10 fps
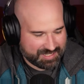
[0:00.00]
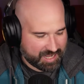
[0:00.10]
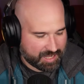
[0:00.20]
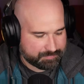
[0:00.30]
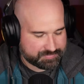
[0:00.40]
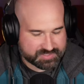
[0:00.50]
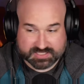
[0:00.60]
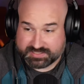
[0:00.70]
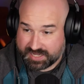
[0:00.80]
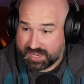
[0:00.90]
Um,
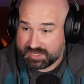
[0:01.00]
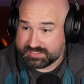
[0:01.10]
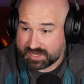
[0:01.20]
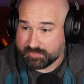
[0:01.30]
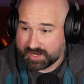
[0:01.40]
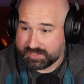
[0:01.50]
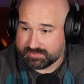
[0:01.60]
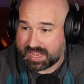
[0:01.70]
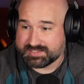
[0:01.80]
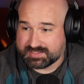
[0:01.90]
today, Dynamite
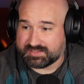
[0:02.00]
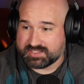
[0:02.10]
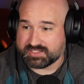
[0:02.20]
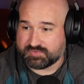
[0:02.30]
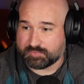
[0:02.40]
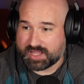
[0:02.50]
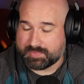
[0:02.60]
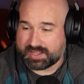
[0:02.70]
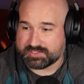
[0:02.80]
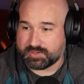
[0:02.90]
has the license for Black
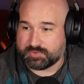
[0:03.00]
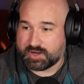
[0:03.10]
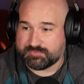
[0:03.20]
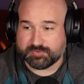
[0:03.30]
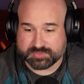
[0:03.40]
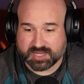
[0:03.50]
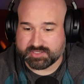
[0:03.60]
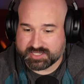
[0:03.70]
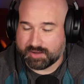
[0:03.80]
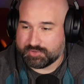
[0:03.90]
Bat, so from time
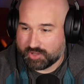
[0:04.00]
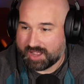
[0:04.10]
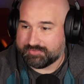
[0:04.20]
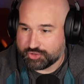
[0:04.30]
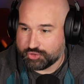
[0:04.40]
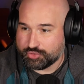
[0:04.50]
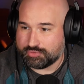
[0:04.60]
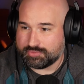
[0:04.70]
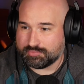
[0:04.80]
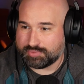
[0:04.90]
to time you'll have
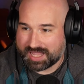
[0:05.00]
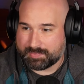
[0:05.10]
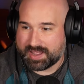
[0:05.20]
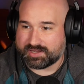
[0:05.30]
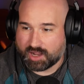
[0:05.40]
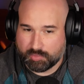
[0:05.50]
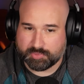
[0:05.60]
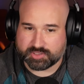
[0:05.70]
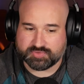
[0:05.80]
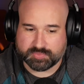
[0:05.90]
new Black Bat
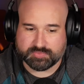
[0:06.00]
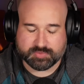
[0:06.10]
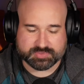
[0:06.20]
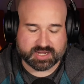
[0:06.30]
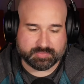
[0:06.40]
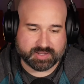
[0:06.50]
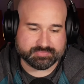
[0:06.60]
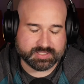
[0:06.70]
comic books from from Dynamite.